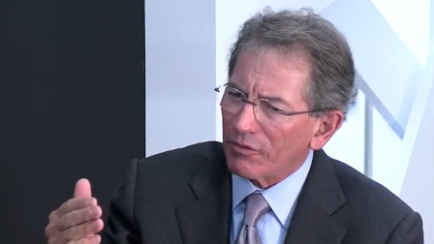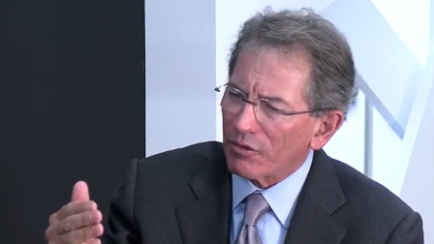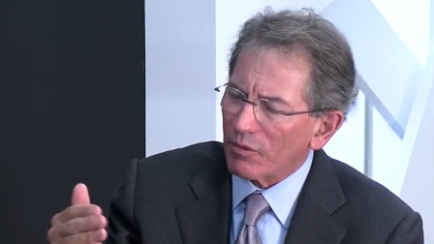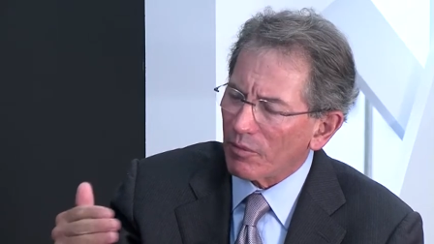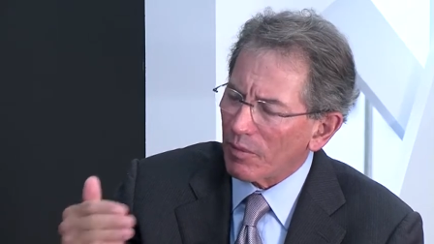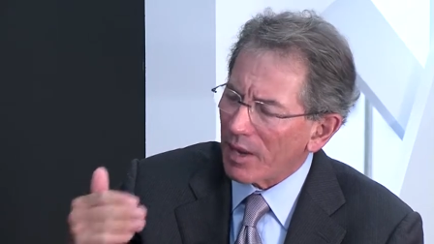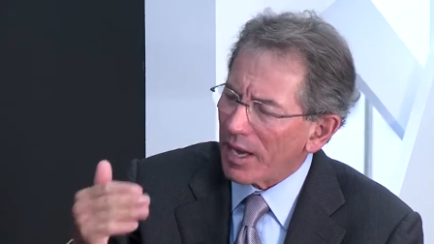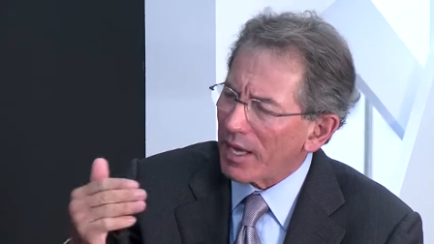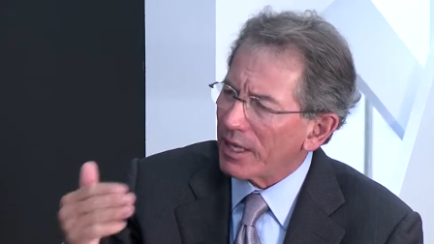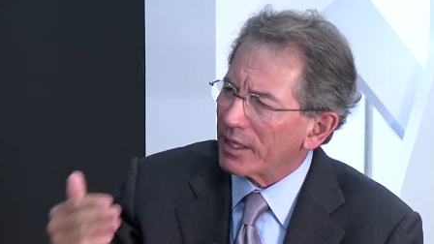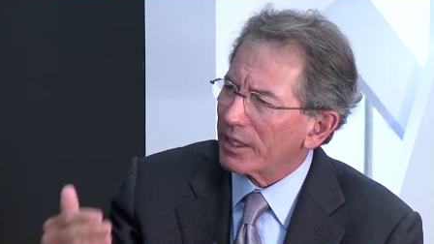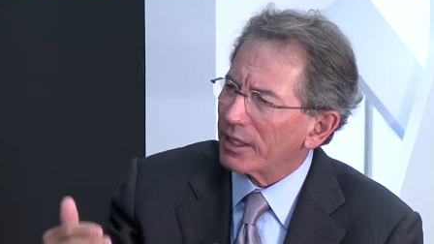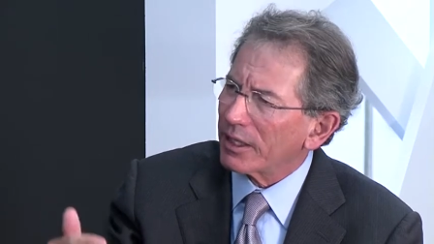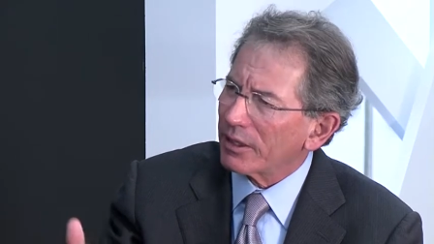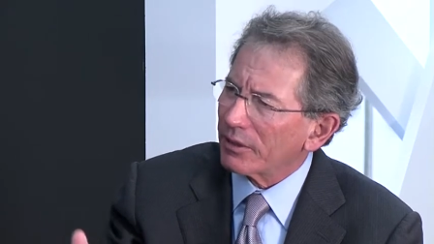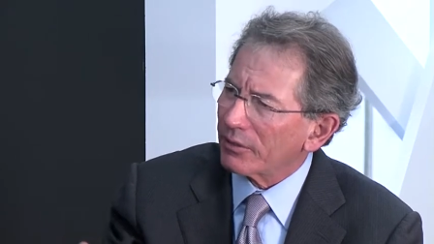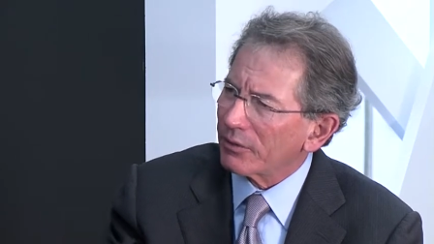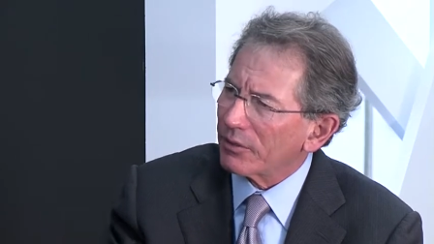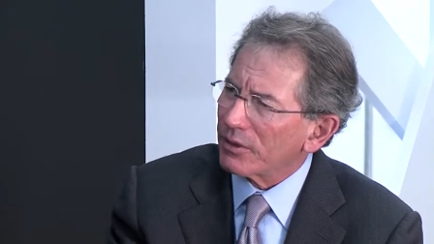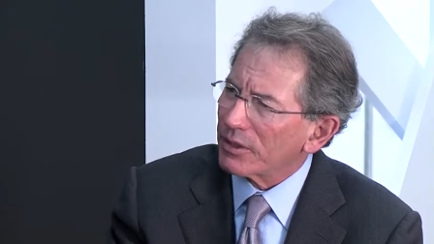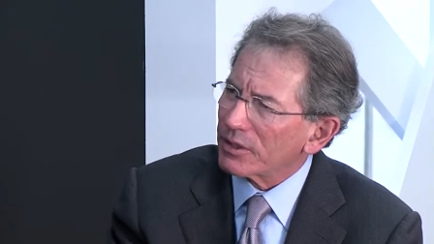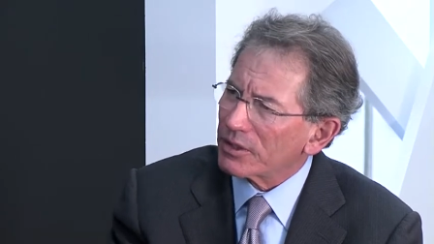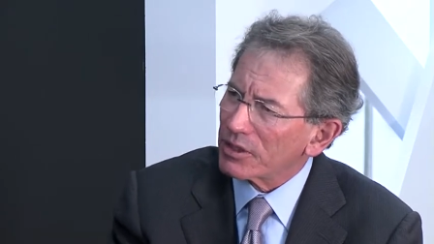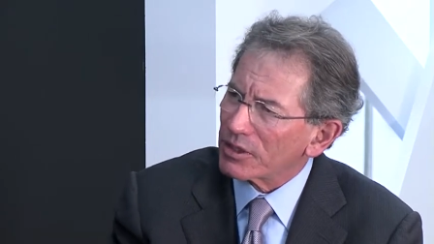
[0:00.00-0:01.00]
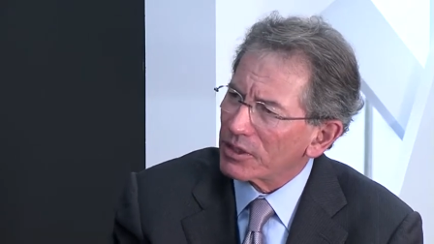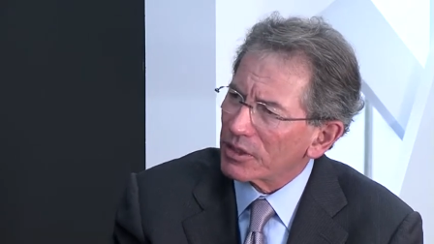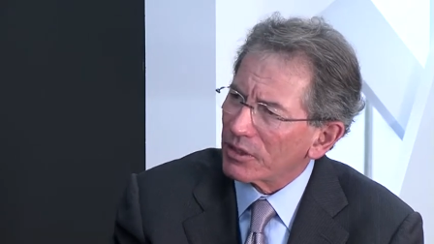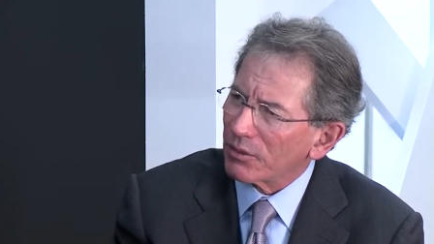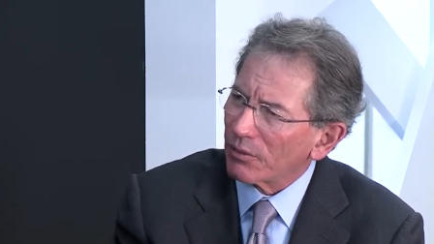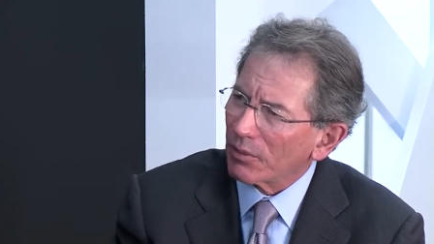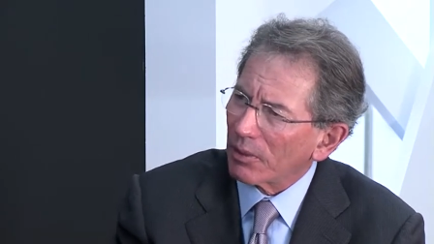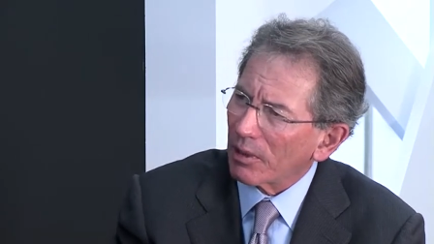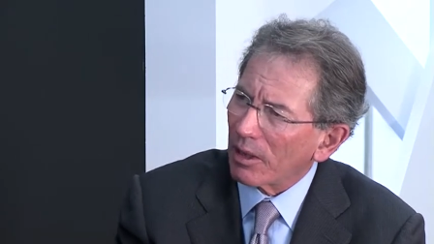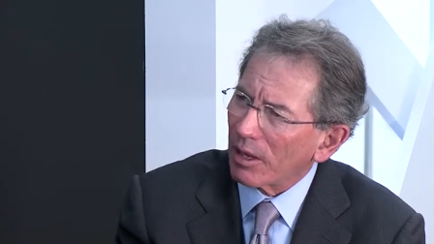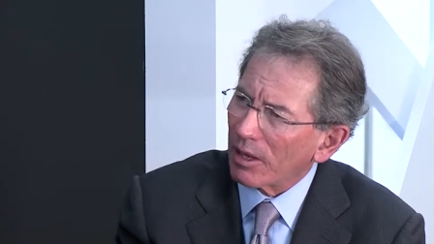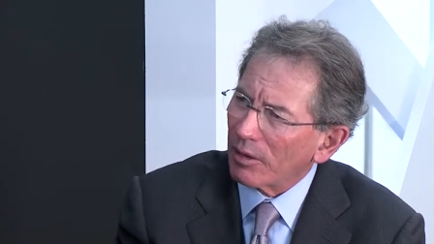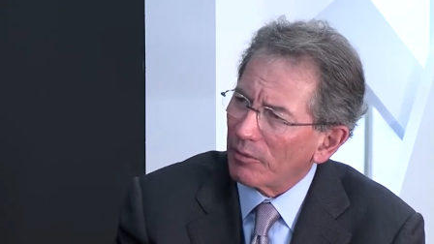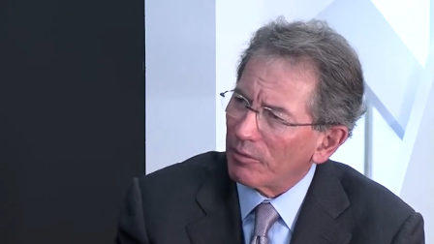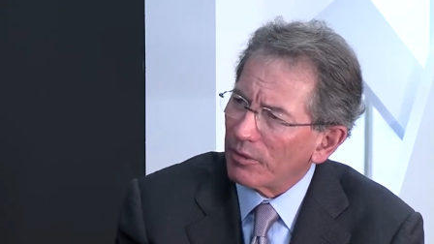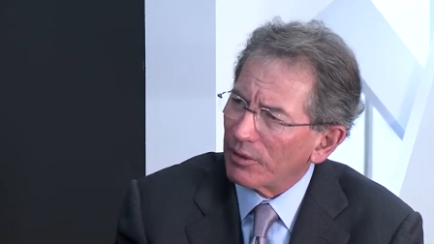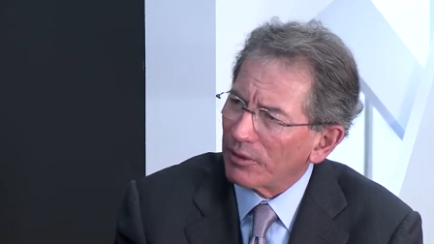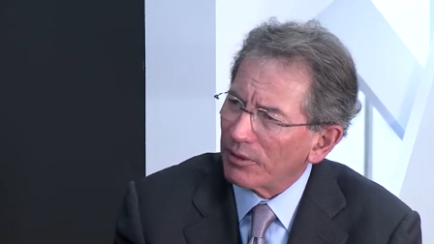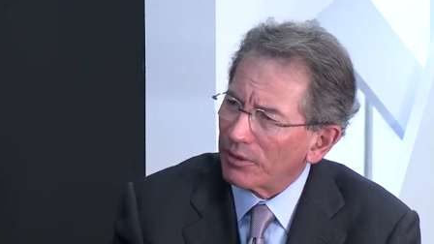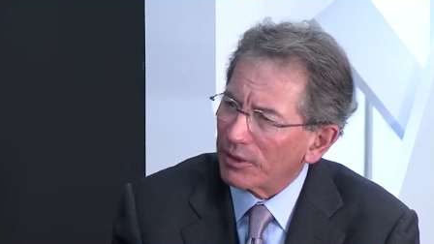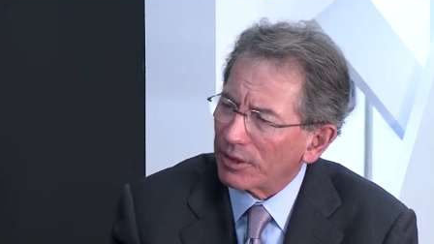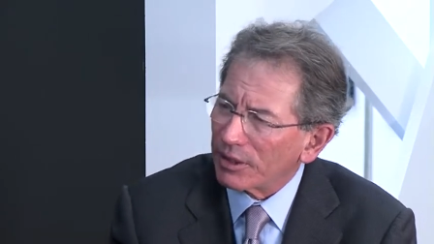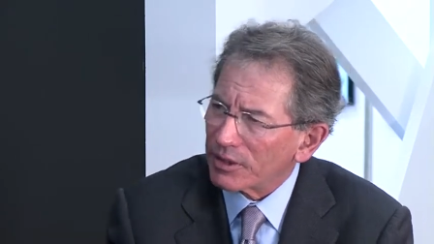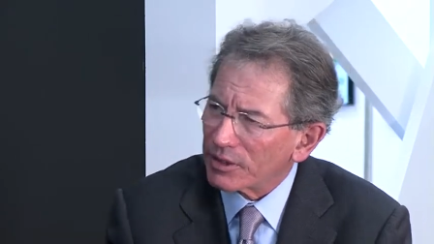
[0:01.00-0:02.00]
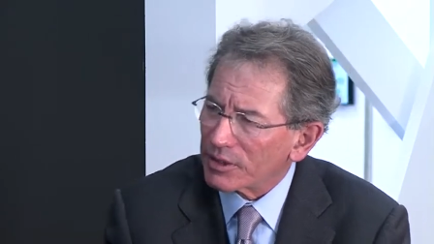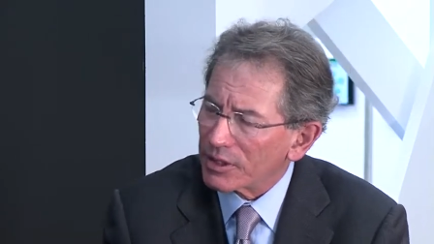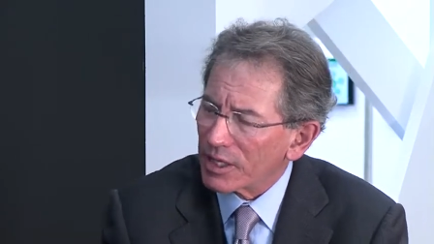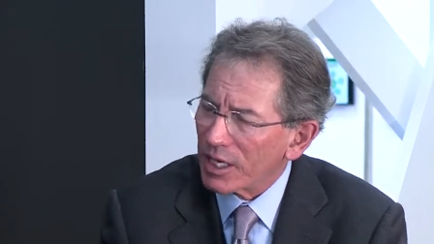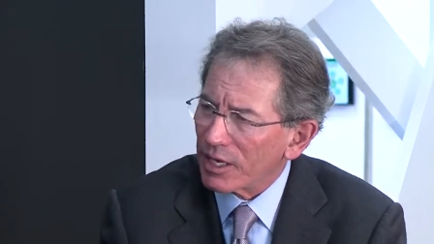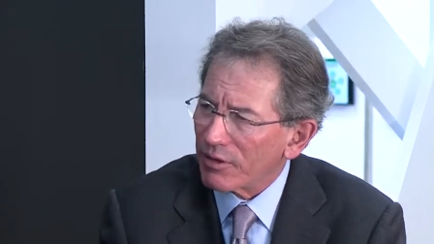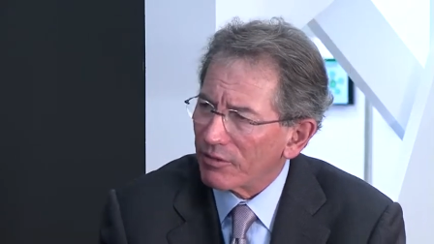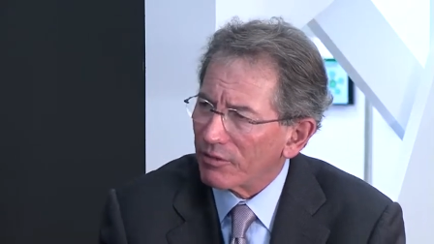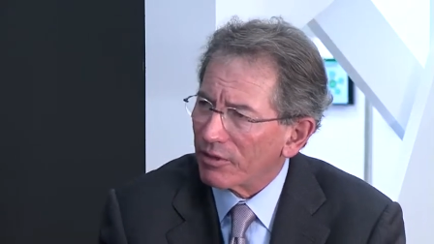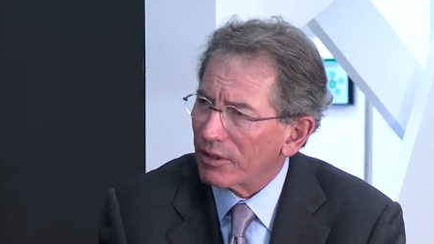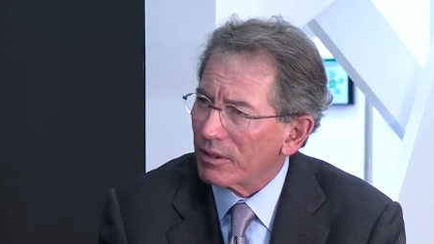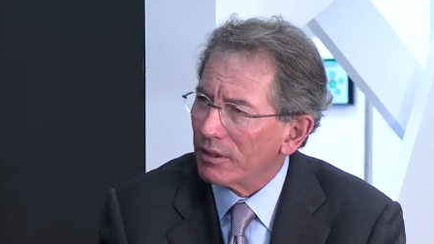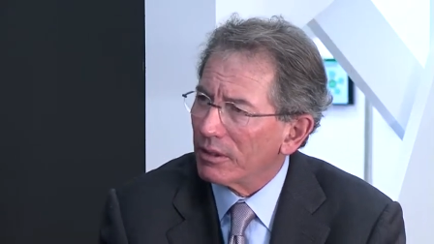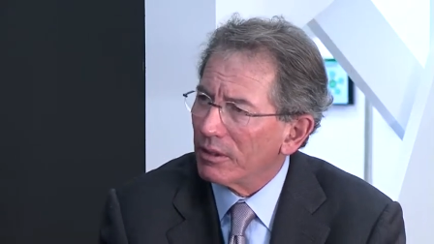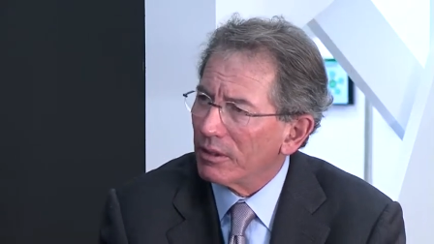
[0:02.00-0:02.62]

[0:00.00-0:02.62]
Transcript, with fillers: dramatic increases in reliability and safety